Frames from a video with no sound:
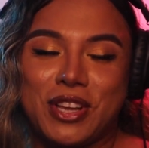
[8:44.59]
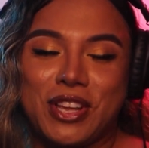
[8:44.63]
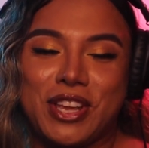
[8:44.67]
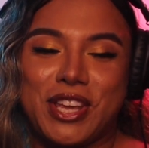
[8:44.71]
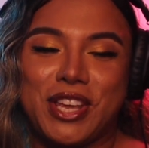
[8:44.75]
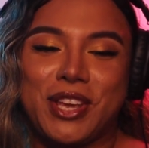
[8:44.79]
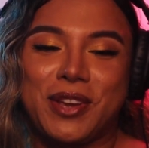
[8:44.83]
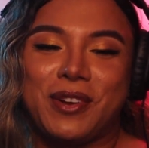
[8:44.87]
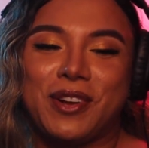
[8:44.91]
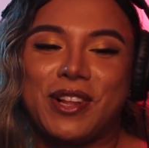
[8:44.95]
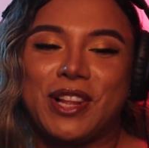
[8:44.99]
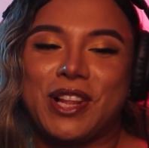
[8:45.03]

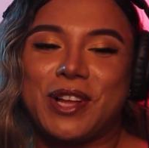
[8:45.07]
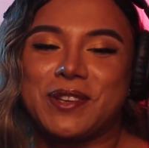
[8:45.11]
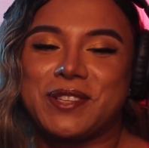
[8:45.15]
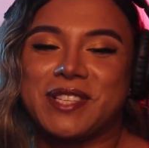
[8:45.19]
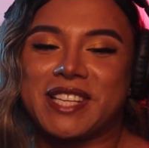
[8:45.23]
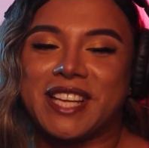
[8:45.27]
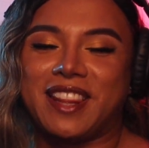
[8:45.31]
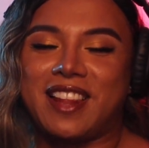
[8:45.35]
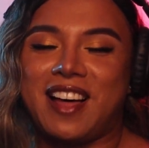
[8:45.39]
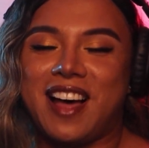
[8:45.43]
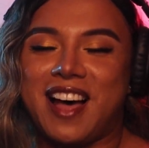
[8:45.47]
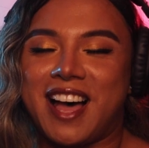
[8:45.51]
Cute
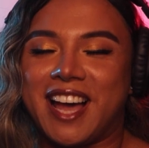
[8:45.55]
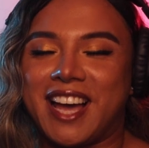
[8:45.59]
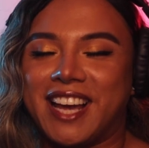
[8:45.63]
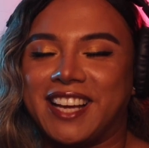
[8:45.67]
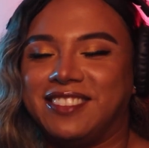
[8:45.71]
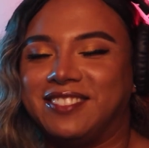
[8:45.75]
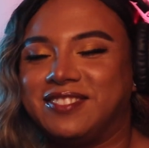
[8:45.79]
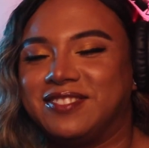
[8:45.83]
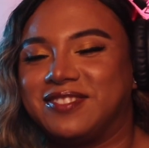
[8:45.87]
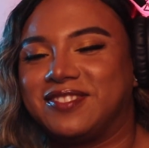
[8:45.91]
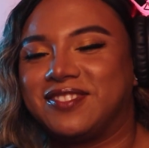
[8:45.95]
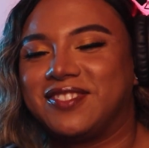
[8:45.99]
closing
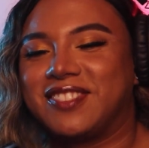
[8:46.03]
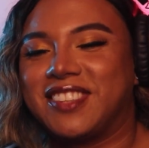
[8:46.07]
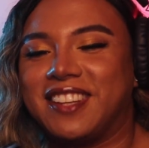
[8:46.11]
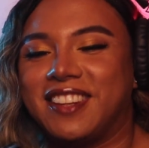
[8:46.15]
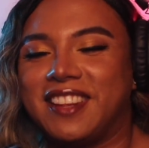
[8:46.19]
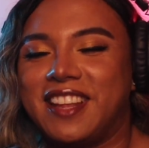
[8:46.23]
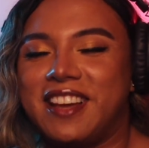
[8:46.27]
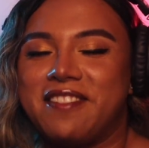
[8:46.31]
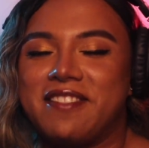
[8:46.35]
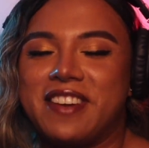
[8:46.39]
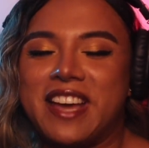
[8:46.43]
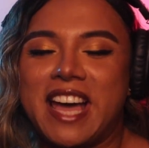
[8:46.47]
line.
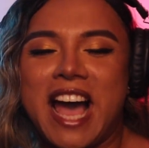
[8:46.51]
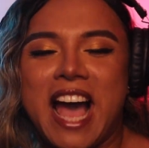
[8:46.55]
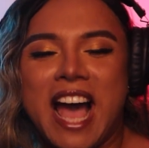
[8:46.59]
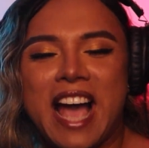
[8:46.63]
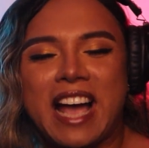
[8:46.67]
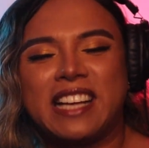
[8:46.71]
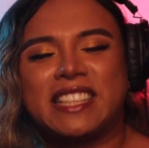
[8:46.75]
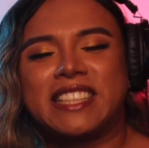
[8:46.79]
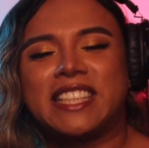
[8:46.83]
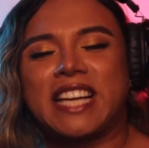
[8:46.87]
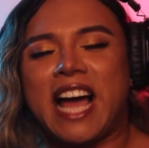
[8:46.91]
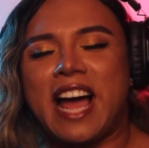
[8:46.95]
Love it.
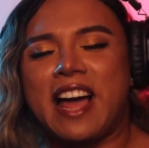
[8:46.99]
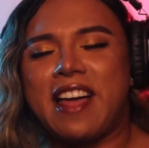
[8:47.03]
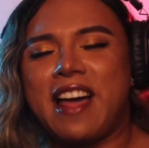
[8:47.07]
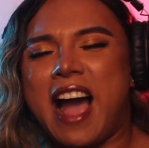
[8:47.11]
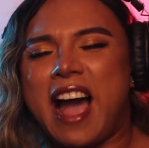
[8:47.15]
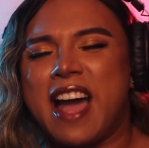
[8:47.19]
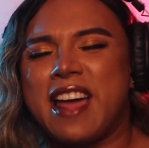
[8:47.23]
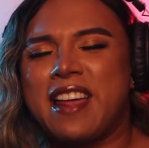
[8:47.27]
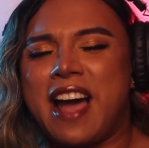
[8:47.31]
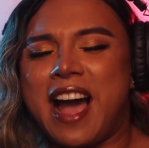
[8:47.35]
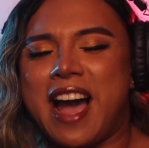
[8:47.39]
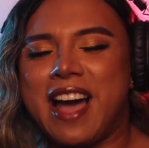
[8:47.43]
Actually, I,
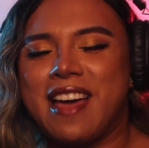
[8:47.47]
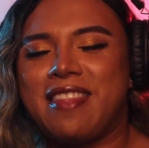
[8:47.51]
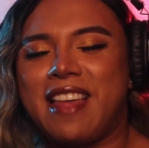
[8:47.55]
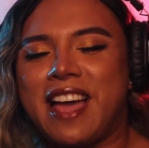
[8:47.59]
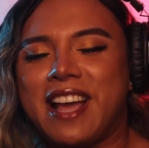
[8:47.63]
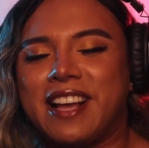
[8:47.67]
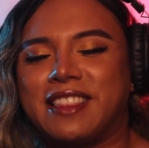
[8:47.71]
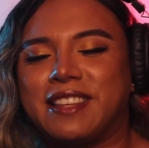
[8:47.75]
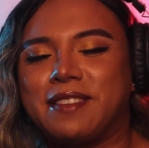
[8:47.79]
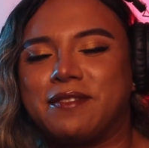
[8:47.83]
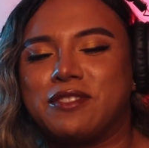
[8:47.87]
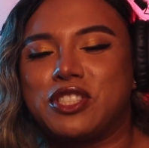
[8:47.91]
I, I
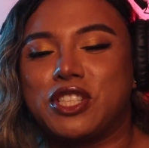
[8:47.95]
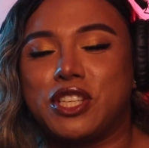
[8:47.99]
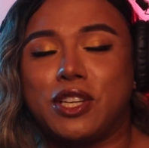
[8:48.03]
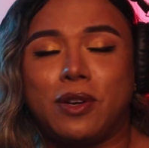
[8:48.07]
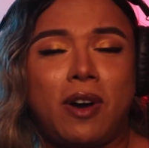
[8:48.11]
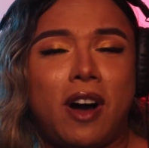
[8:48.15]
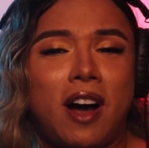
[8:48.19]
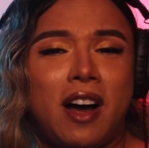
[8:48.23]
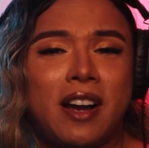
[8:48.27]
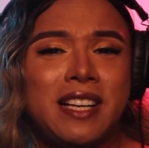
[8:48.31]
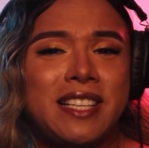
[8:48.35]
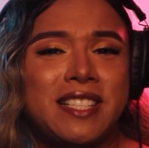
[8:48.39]
like them
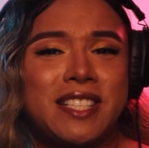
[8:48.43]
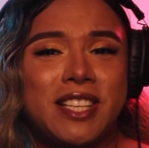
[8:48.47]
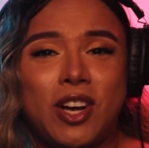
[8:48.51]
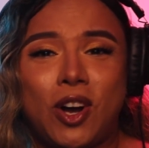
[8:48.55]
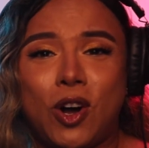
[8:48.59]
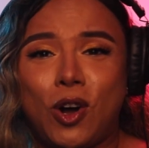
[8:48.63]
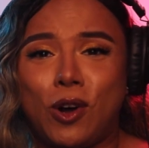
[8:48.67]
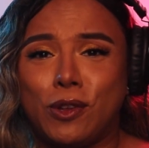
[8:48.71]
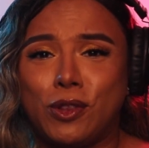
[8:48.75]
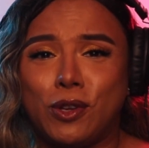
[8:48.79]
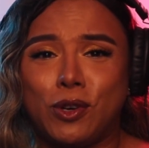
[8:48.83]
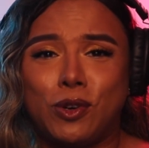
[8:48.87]
too. Honestly,
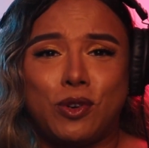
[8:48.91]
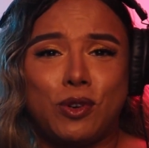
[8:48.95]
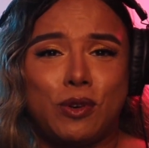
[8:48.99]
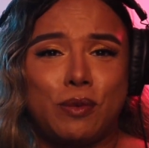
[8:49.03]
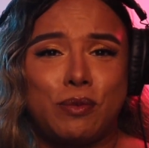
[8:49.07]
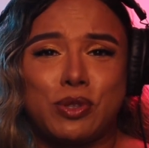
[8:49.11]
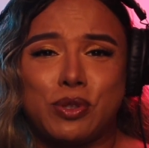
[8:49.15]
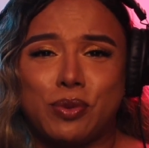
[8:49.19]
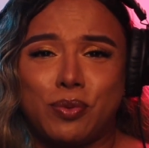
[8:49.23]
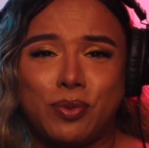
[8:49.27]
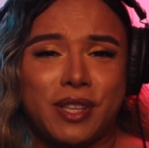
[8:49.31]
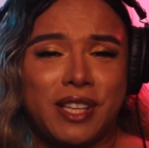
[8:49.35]
all the
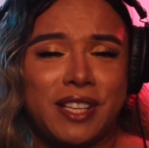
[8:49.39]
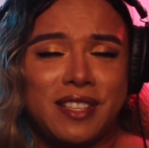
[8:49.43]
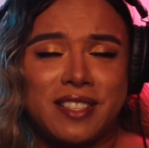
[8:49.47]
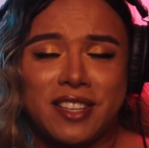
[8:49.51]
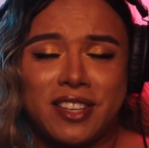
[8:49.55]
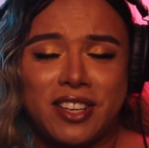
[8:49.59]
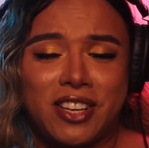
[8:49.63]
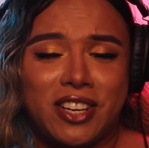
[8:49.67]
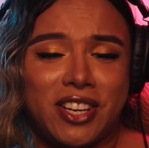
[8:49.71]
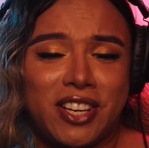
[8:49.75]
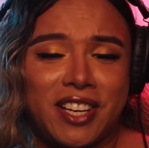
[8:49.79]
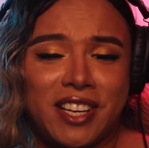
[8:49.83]
groups really
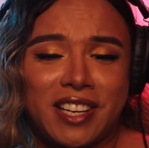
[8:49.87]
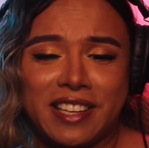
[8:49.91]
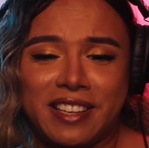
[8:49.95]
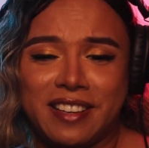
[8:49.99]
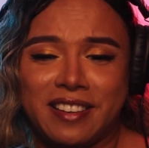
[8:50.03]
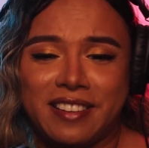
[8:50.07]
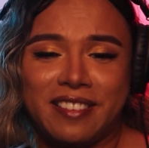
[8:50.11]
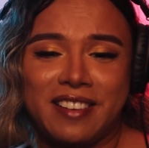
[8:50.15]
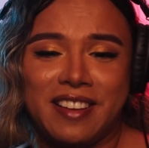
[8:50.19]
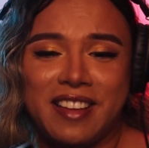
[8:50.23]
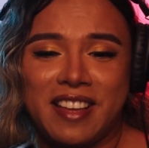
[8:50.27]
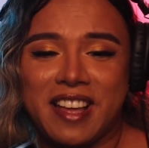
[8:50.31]
did
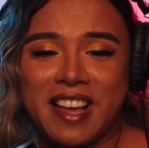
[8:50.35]
good.